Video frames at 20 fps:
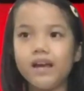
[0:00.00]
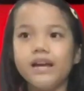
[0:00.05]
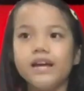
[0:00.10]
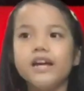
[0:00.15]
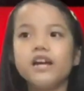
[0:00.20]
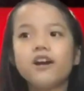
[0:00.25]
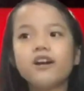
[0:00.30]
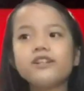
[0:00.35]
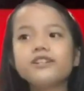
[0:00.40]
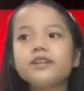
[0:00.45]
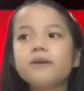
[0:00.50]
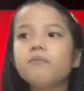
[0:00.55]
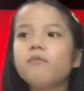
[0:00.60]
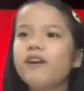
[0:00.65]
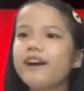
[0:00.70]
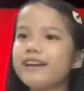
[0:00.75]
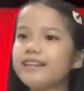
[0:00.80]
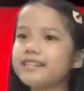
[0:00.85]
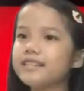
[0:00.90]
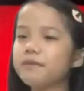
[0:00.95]
Here are some
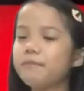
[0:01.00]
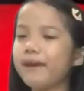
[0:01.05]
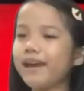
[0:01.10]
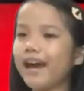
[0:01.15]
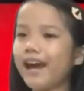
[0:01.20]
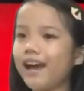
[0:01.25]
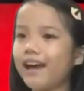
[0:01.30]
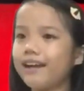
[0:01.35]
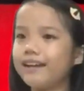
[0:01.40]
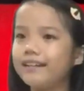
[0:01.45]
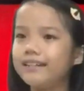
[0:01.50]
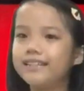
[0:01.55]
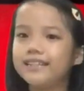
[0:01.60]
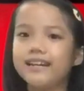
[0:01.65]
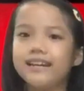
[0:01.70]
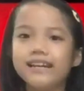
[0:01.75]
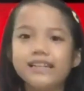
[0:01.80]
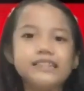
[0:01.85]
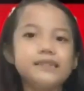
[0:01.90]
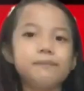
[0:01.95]
ways to be kind.
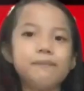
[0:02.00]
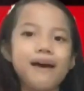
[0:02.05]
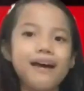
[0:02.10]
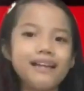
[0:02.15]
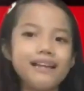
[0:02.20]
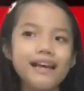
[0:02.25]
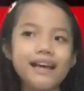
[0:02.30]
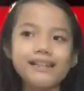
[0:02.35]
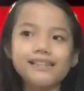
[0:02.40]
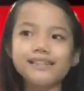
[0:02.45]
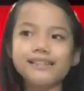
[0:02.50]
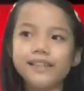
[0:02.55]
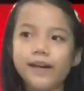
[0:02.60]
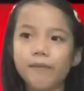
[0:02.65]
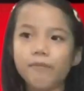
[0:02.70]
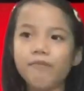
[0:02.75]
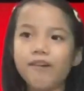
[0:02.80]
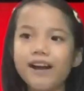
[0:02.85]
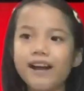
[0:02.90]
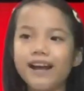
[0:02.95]
Smiling at
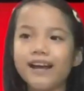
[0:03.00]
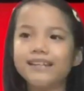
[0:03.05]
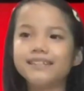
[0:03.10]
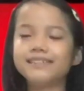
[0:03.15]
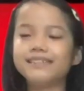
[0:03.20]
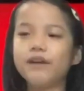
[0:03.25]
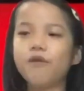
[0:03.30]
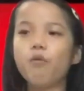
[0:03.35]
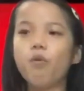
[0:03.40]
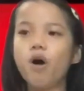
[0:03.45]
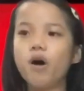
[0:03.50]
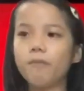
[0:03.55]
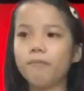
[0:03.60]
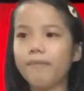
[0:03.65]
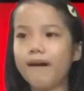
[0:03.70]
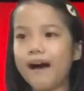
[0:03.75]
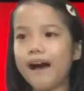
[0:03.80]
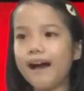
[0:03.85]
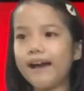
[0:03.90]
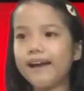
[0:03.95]
someone as they walk
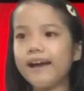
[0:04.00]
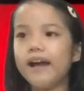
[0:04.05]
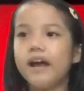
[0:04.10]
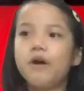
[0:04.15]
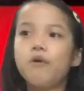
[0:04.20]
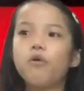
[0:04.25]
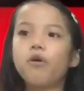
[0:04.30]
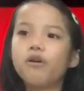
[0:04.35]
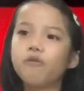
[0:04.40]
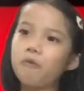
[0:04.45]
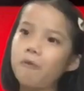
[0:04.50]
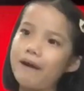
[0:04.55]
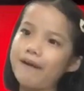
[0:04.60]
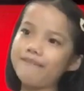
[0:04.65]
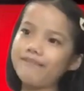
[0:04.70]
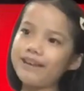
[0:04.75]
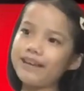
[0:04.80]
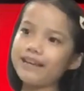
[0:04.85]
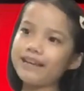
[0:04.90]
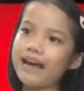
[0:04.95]
by or
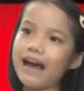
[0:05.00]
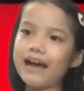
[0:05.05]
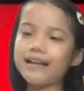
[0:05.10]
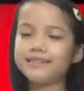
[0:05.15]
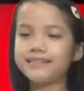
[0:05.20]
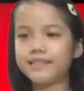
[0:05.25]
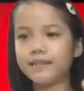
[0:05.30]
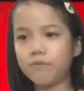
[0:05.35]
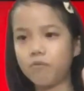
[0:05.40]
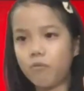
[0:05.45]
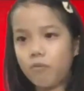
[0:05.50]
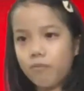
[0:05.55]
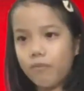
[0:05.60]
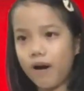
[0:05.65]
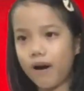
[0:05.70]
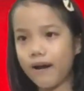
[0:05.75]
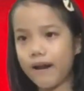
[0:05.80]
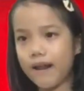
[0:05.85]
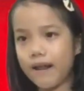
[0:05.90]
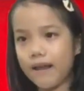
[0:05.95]
waving at
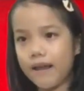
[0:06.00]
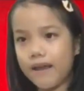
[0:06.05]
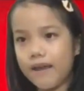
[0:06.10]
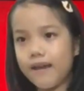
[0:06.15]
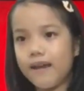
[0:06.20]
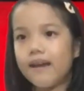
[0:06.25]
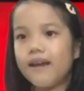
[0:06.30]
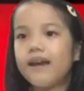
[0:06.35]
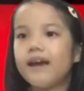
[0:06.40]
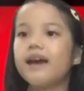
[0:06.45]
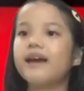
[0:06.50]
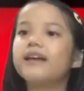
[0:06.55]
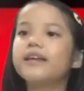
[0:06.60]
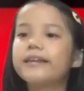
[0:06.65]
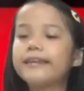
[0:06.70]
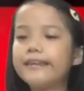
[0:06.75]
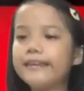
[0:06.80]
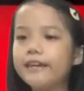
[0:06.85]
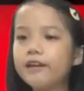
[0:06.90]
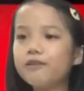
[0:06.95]
somebody.
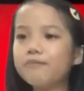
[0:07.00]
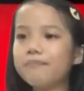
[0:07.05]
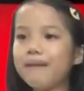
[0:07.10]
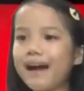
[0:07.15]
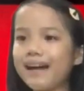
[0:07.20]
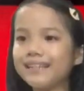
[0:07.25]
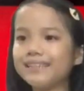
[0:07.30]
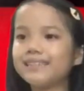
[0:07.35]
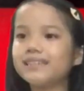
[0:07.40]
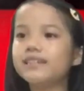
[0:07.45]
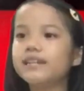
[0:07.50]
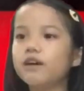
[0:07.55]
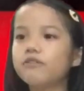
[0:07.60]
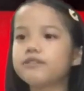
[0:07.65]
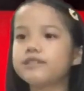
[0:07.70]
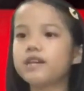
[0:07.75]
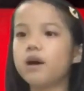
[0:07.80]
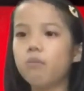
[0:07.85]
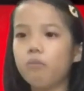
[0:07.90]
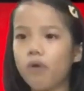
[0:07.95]
You might know
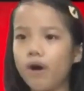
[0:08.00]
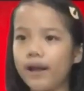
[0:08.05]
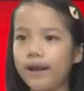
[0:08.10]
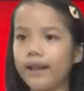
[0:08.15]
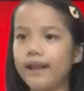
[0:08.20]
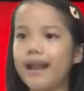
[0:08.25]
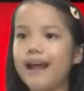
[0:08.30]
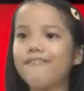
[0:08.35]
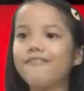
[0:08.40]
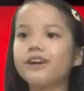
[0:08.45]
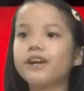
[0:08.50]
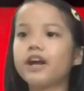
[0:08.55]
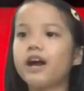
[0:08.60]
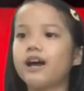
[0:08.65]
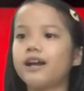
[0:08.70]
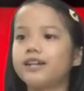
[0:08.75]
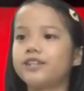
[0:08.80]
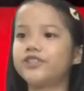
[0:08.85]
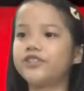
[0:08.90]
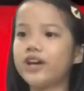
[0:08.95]
someone never
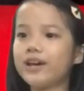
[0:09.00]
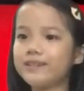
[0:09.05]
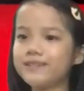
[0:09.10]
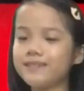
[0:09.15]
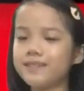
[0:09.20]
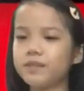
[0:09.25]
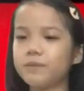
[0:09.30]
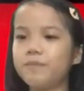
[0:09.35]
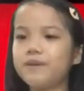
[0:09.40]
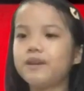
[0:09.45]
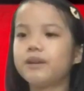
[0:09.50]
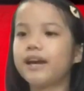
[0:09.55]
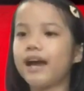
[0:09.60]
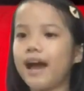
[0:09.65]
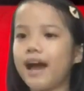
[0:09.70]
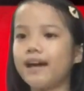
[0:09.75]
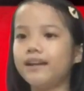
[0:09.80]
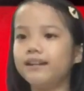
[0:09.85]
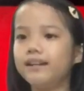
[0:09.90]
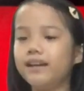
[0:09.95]
got a chance to be
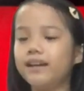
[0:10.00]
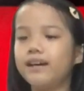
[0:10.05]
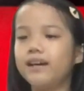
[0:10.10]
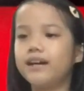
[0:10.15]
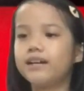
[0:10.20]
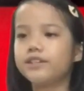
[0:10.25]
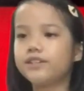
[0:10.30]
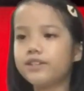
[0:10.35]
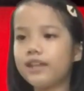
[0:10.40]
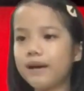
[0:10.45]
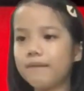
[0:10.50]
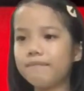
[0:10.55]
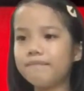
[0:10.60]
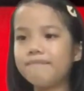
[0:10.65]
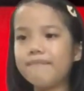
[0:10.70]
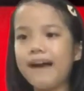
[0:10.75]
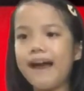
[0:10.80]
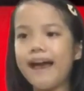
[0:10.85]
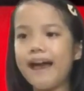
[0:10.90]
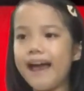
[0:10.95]
kind to them
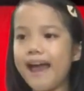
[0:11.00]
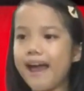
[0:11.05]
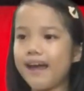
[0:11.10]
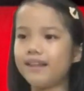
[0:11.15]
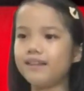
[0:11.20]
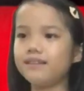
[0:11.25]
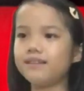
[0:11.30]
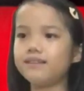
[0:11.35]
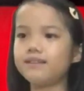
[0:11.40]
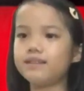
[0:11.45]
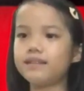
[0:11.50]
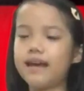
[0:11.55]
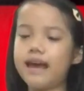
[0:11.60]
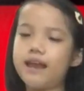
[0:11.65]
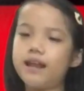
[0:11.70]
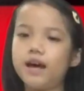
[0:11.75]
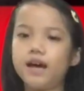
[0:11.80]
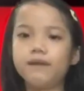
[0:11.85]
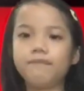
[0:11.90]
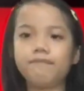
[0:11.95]
and end
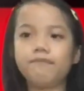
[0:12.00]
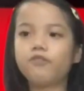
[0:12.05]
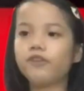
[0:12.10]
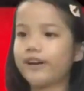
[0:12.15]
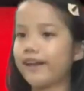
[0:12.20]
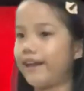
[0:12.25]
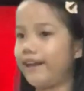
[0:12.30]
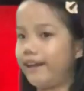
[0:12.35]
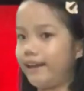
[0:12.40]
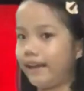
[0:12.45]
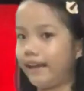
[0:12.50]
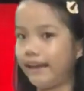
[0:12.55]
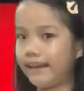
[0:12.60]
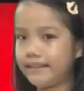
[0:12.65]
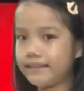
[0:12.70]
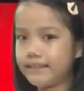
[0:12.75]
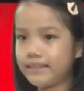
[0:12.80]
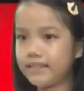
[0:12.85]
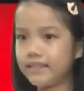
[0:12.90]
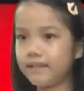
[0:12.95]
up forgetting it.